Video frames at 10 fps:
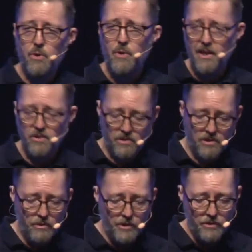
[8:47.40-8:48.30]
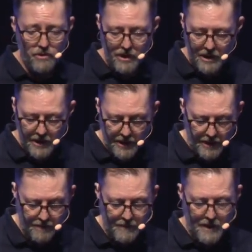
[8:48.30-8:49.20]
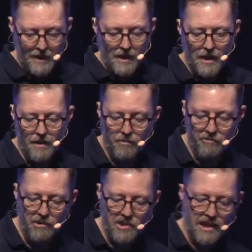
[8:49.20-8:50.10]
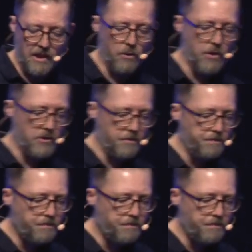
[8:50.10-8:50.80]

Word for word: UXers, no uh, um, front end coders.